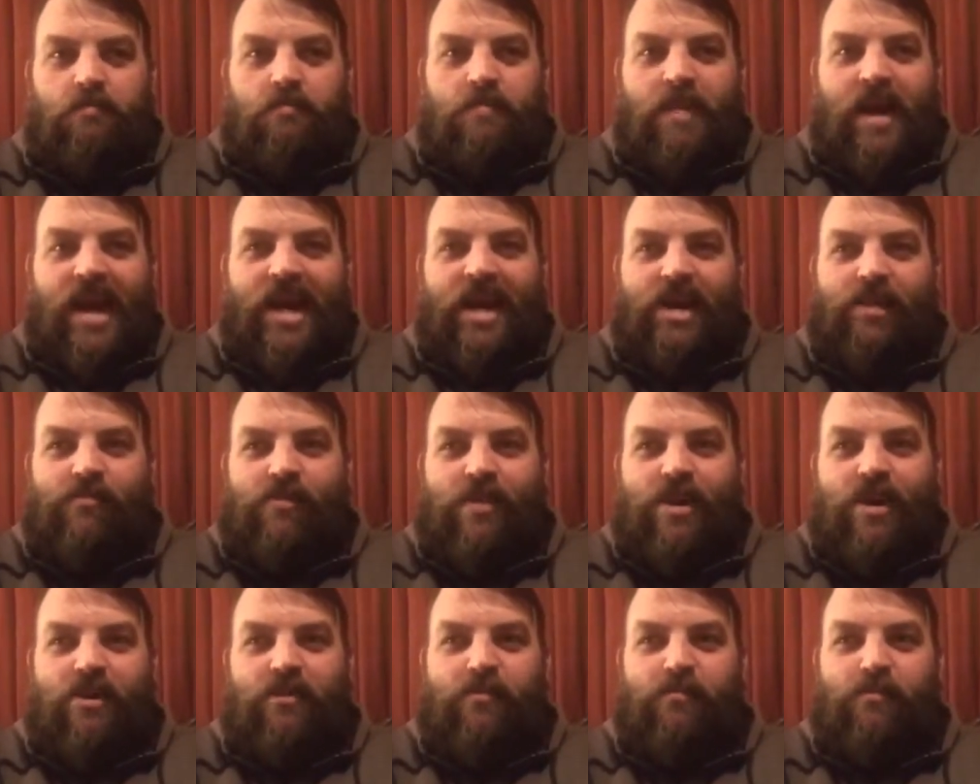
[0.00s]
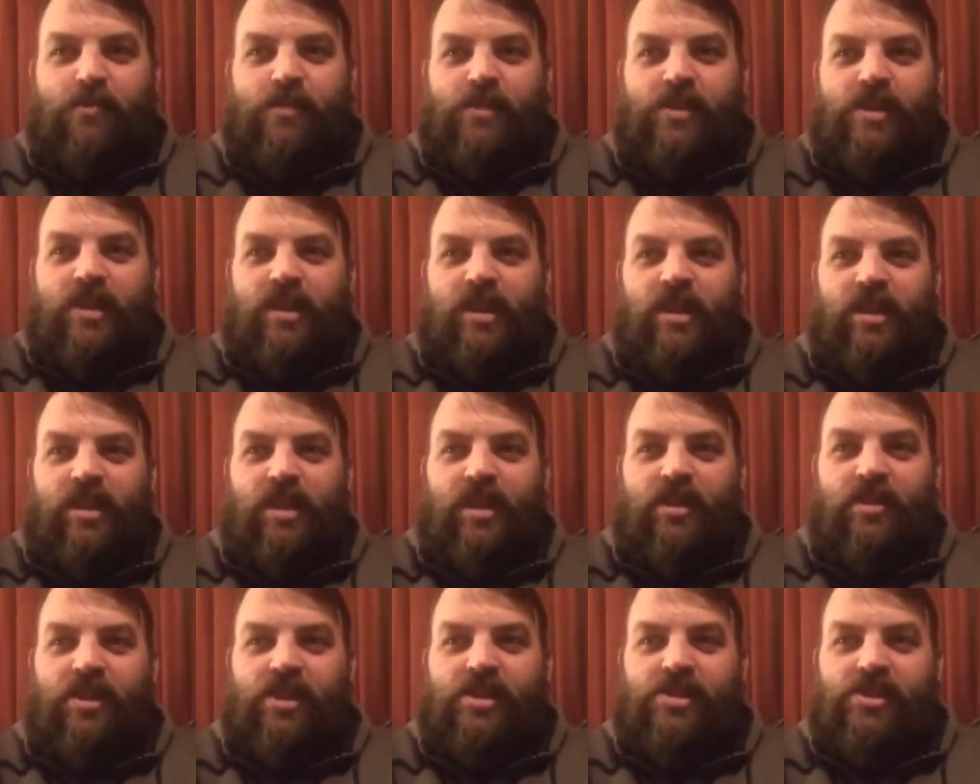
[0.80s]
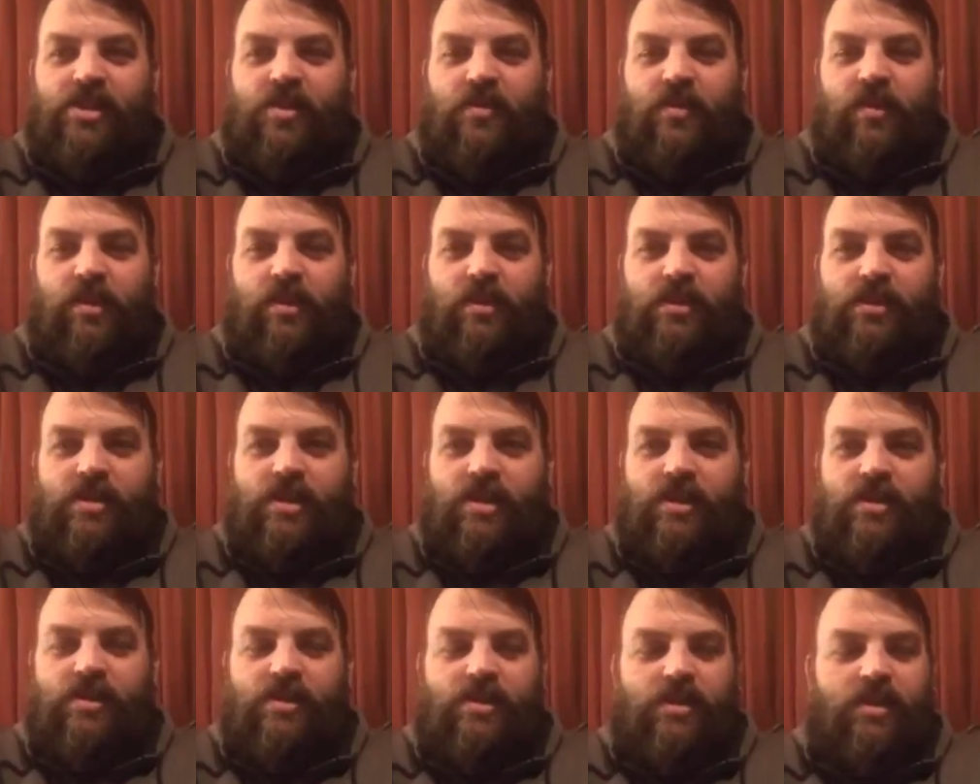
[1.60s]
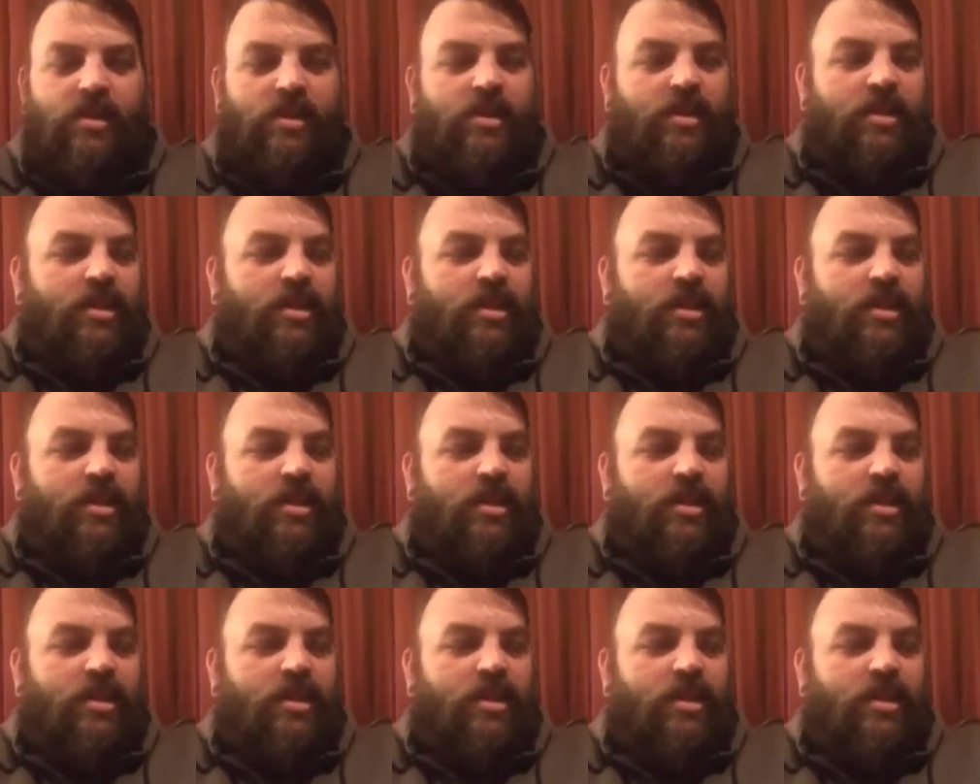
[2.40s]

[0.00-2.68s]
background pretending nothing's going on skills.